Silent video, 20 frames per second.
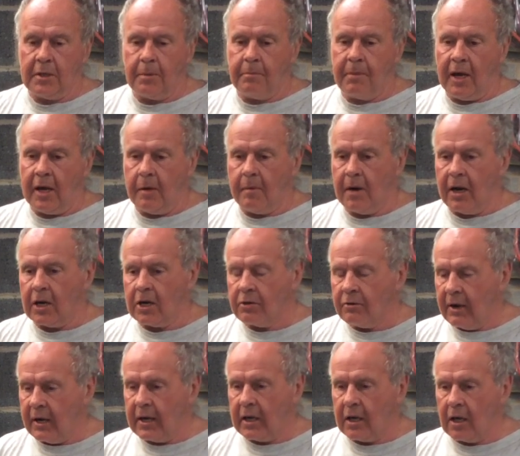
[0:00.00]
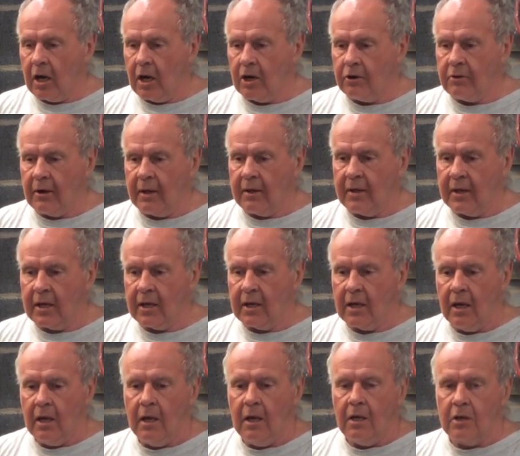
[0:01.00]
to pay by credit card or anything,
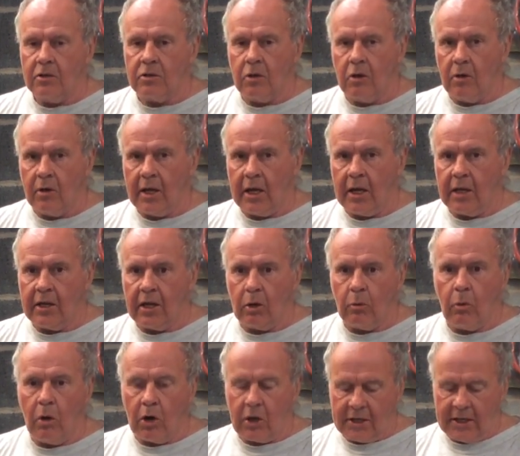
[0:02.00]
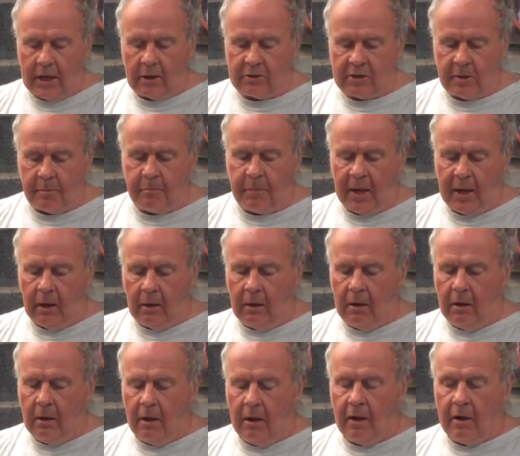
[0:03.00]
so they worked out a
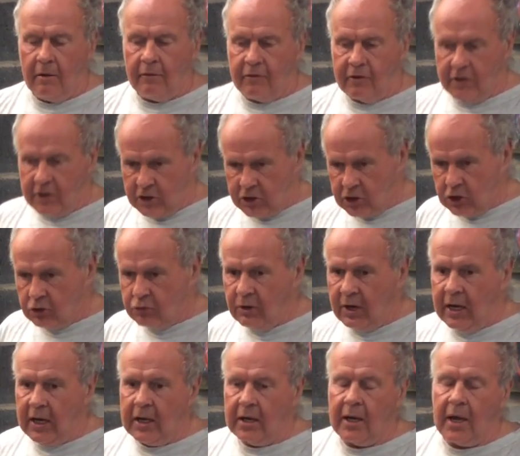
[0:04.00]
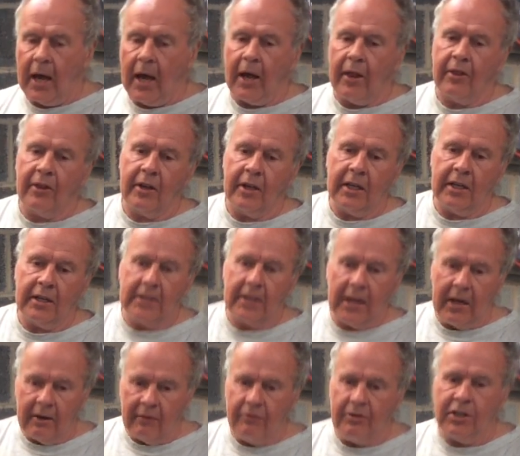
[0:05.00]
bill for the screen and the
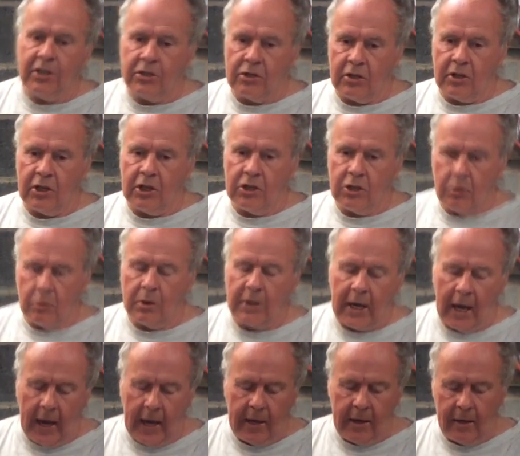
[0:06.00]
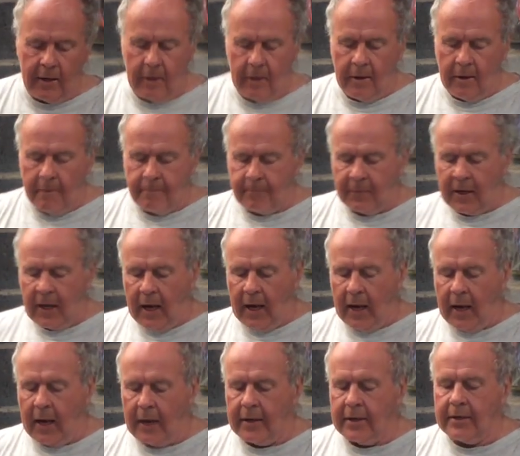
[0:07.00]
delivery to the UK,
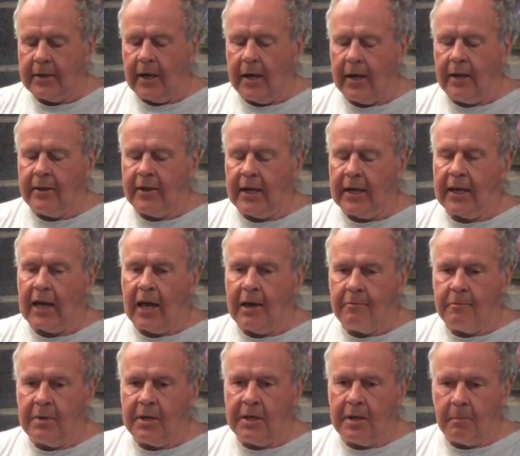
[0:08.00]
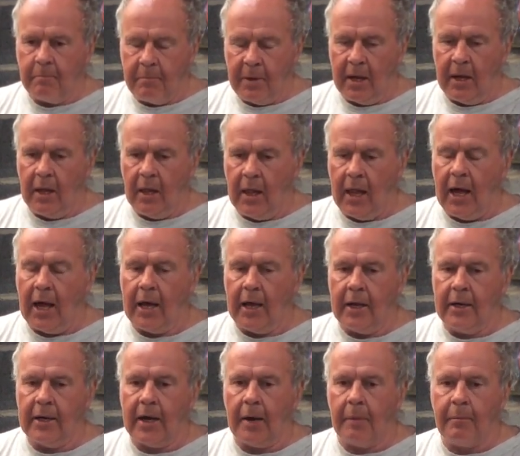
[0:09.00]
and they gave me the bill
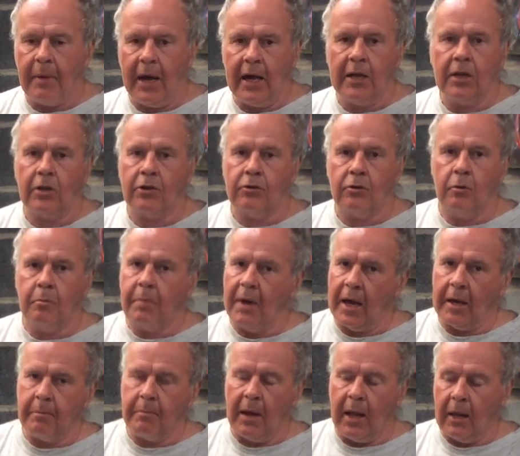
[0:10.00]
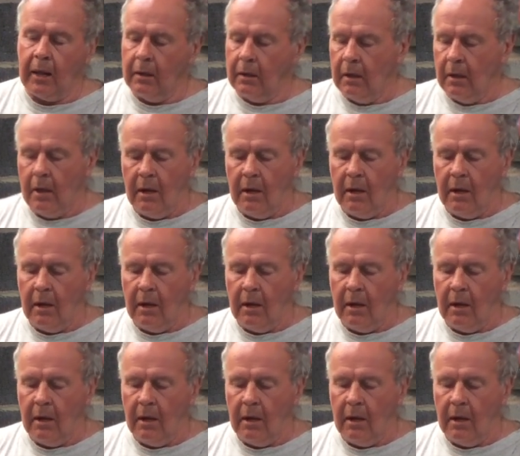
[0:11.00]
and I paid it through PayPal.